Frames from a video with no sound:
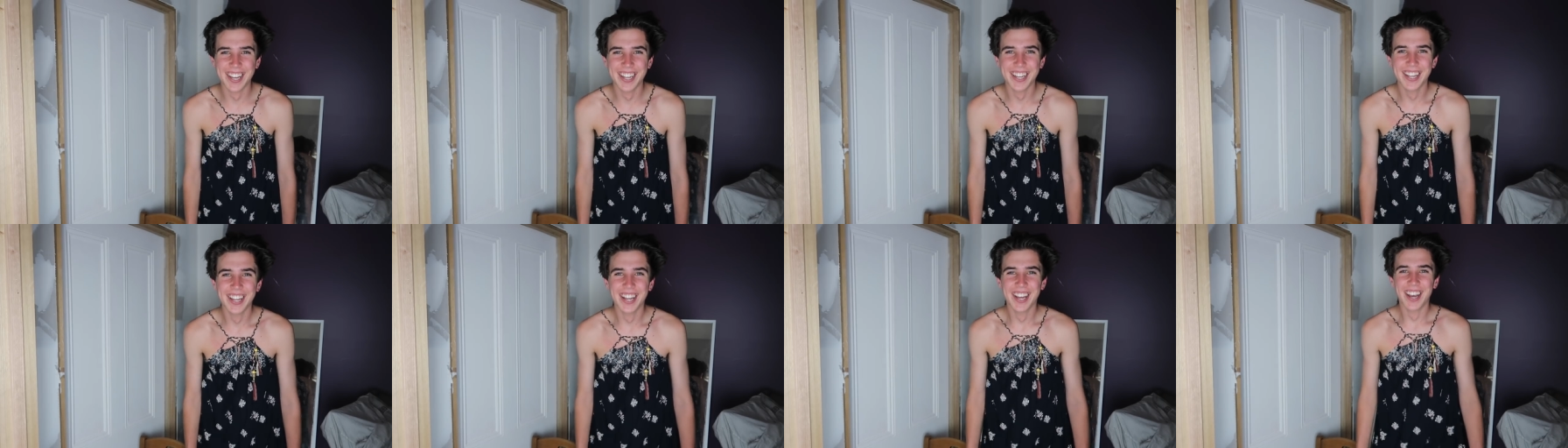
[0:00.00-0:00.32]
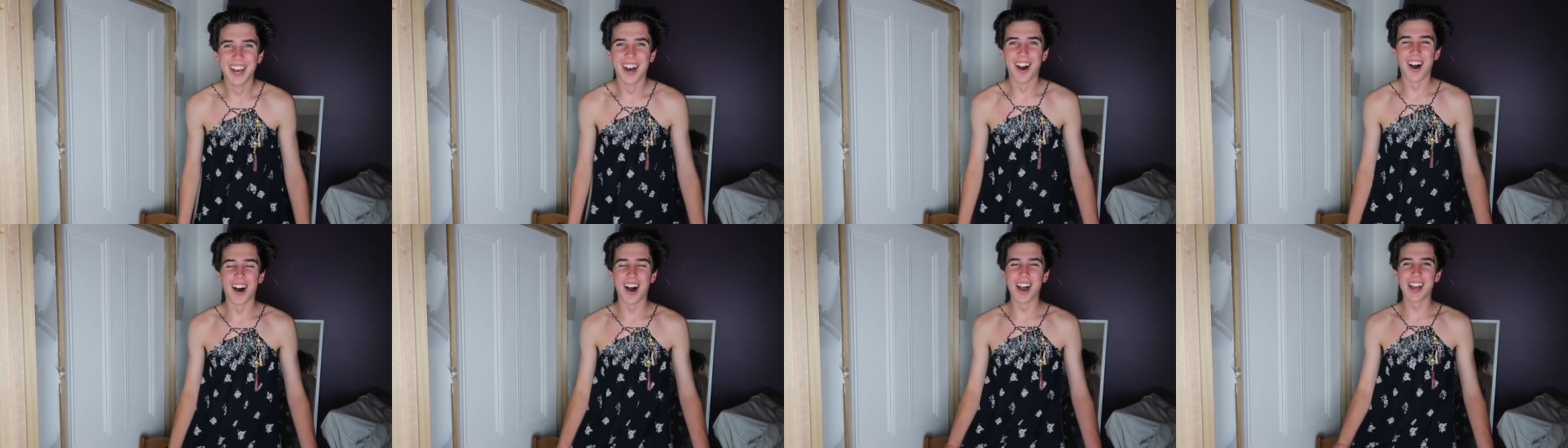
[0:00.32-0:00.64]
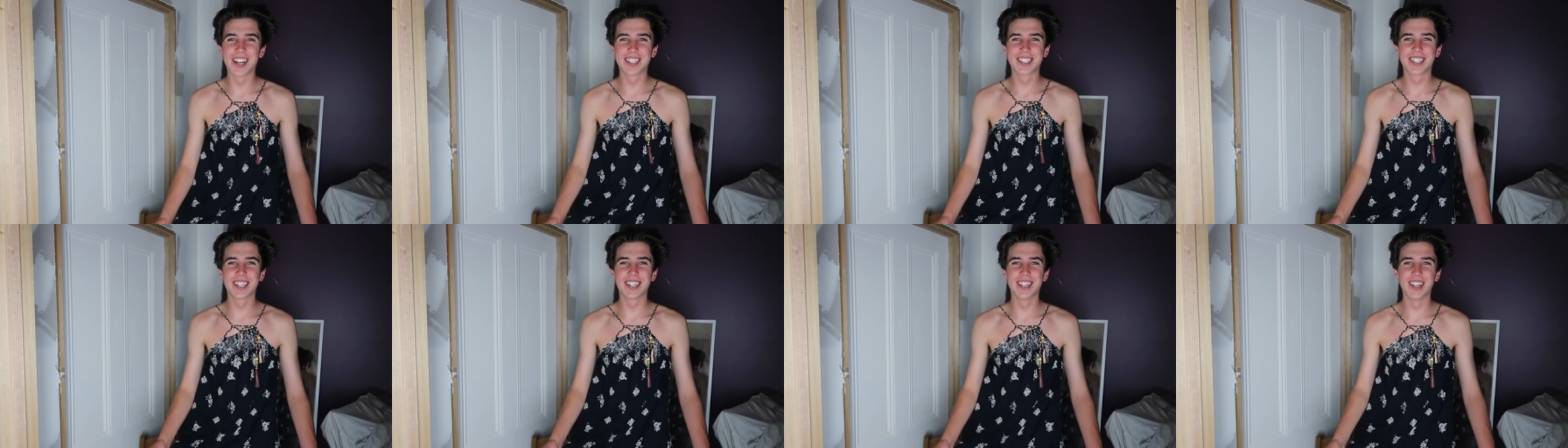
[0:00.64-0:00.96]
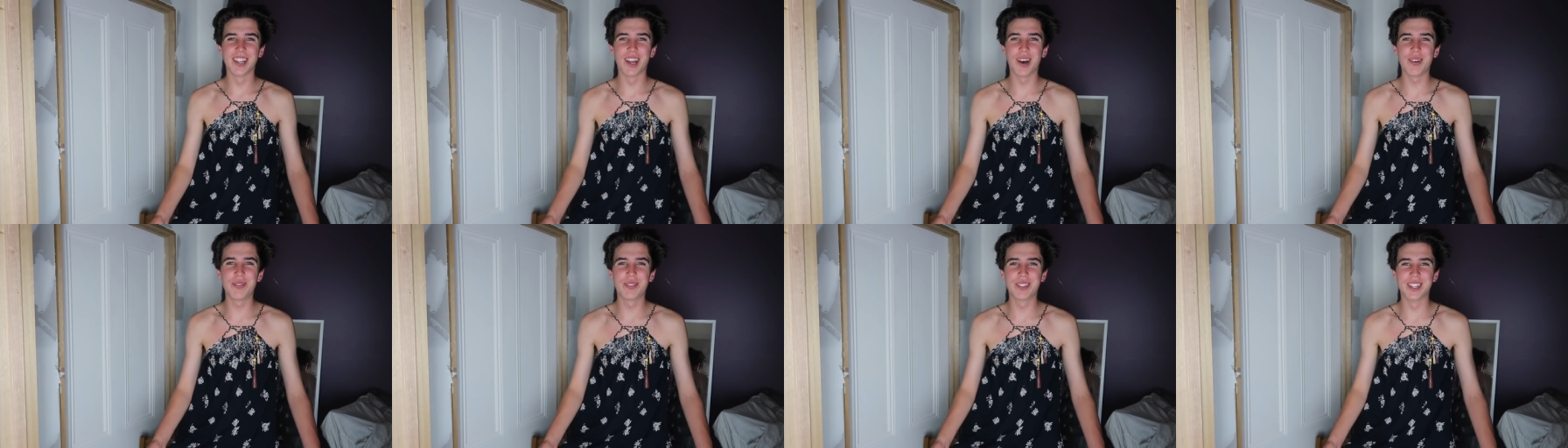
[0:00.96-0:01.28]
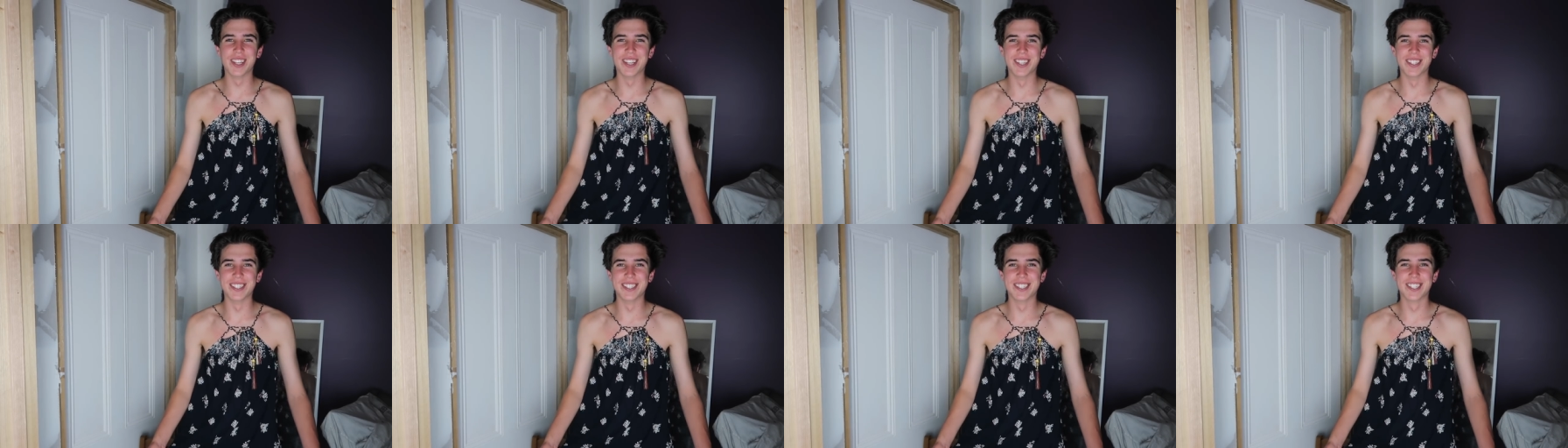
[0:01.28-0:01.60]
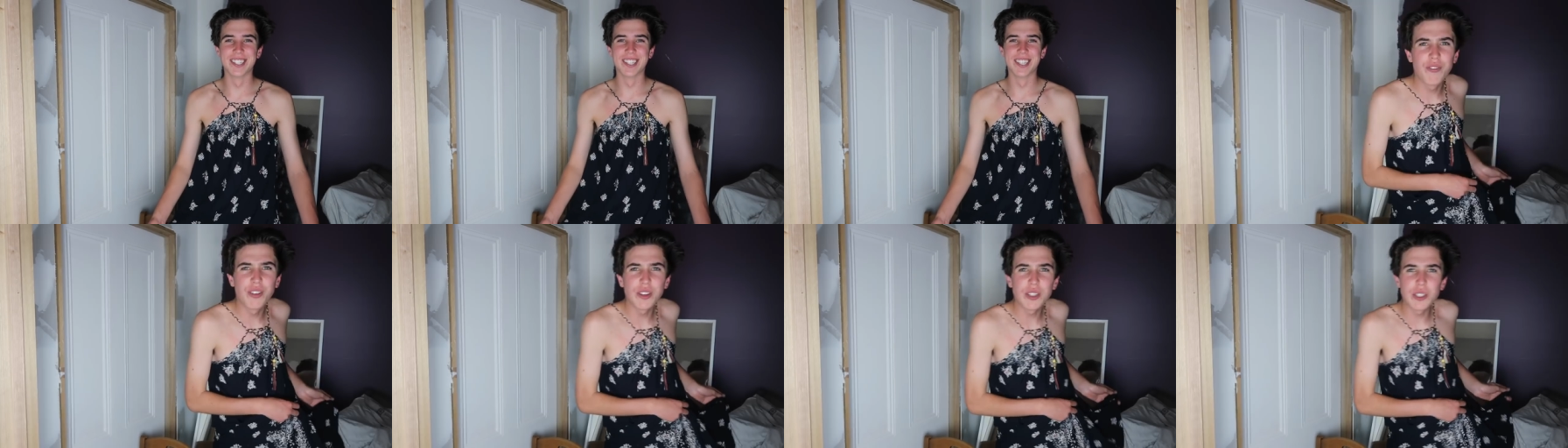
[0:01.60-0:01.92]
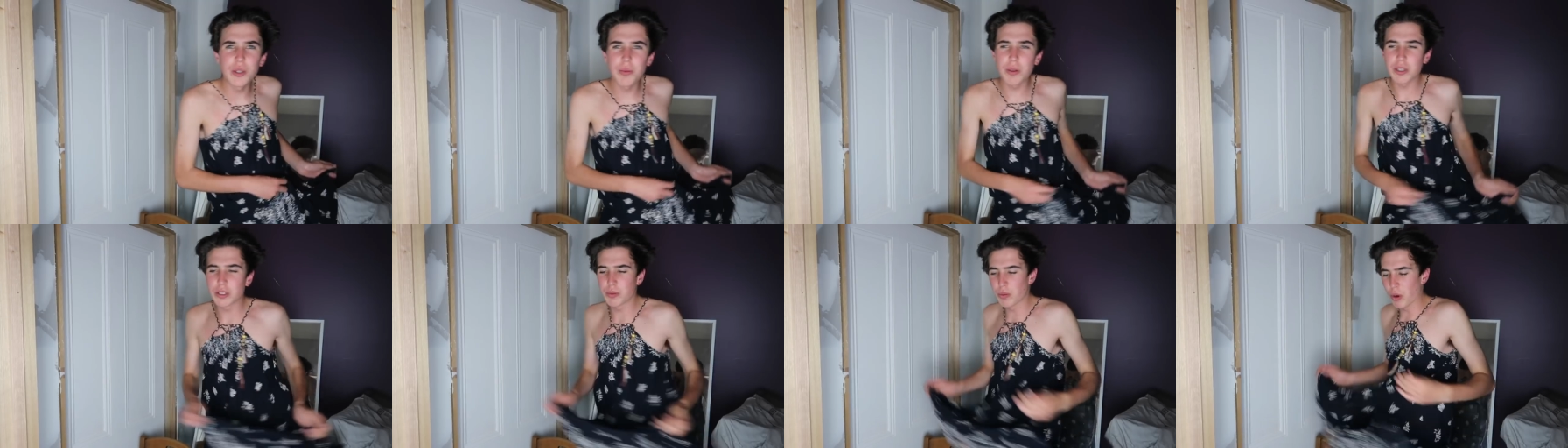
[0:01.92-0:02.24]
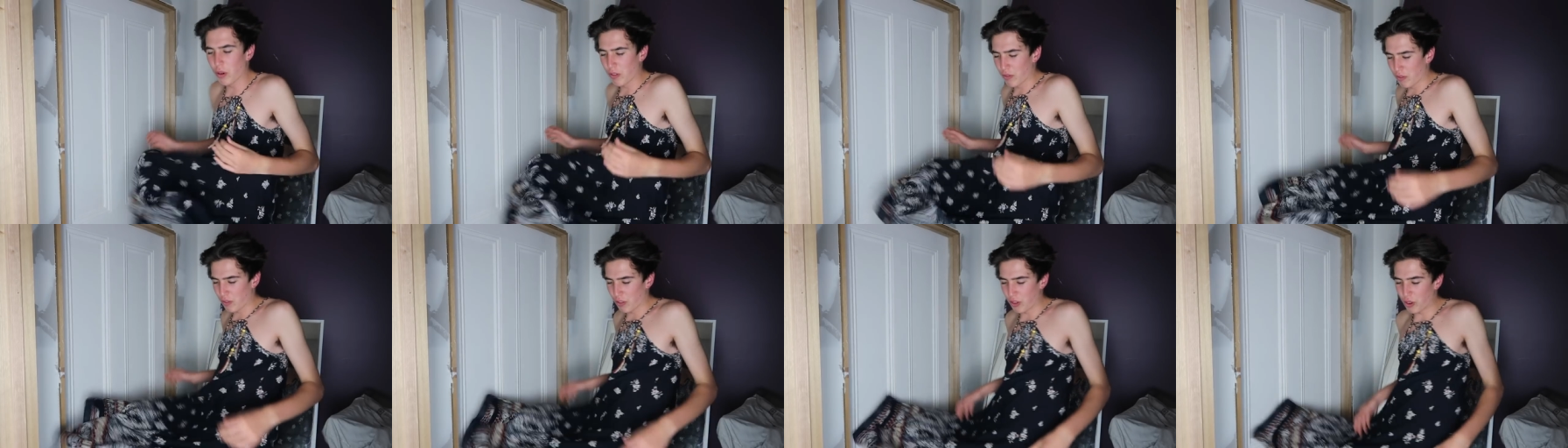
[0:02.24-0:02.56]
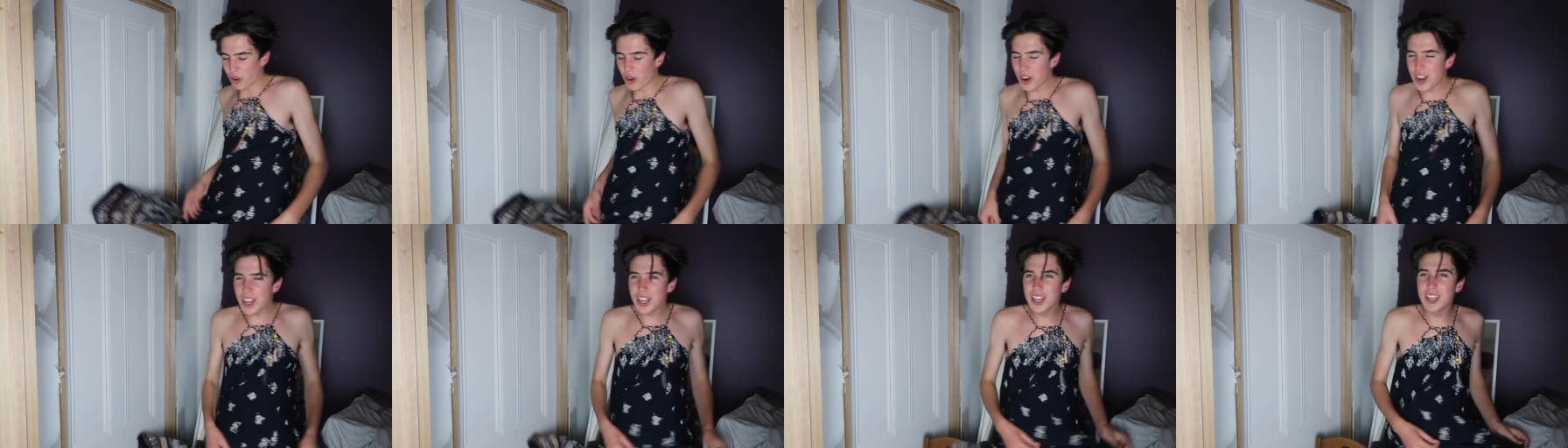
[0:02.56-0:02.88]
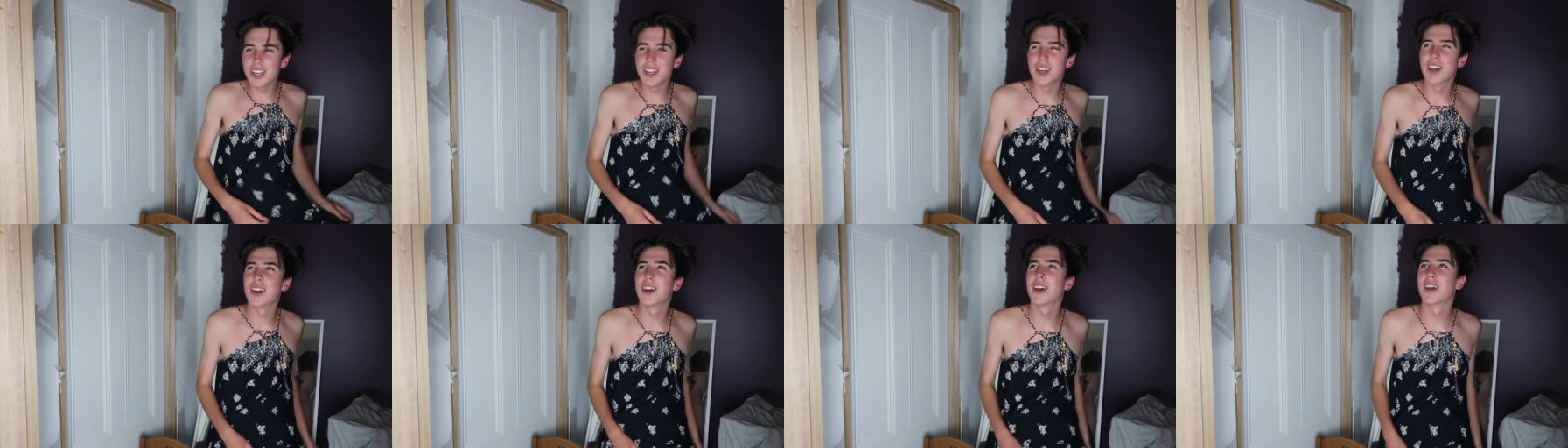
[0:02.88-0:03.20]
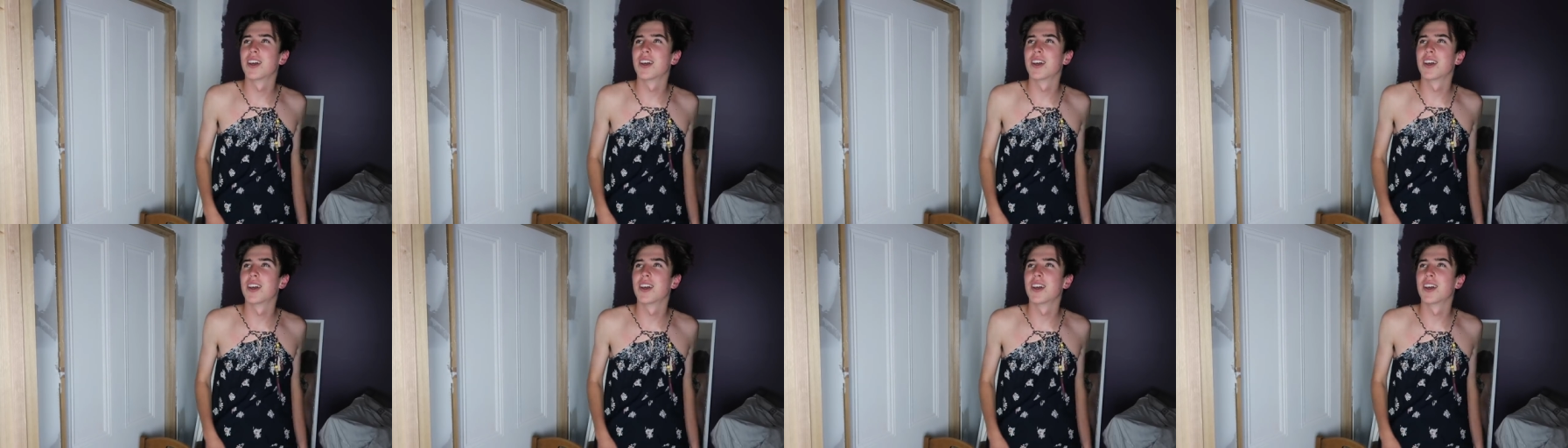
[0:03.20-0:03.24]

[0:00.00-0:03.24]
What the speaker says: I actually love this. I feel so much more free.